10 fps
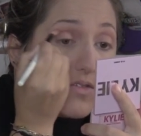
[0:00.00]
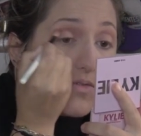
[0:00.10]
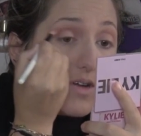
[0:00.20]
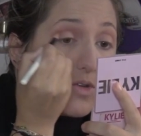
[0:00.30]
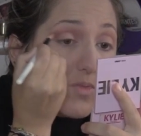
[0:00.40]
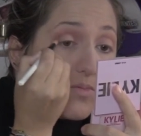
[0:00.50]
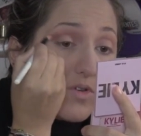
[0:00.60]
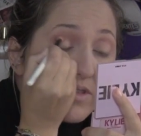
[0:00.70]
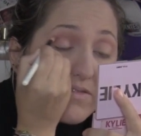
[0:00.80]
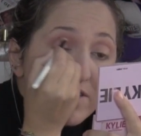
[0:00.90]
to add a bit
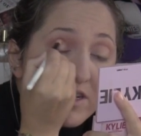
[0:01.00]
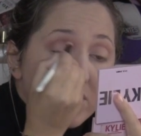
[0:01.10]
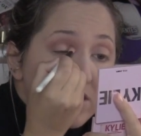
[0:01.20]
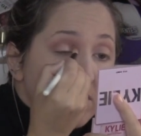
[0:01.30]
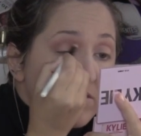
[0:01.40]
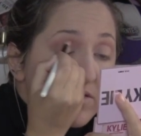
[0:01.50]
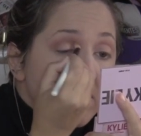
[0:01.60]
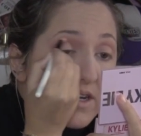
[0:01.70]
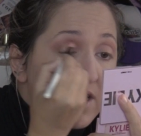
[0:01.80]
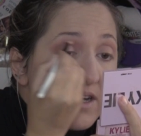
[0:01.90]
more definition to
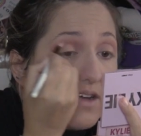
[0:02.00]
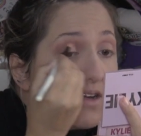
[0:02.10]
the eye.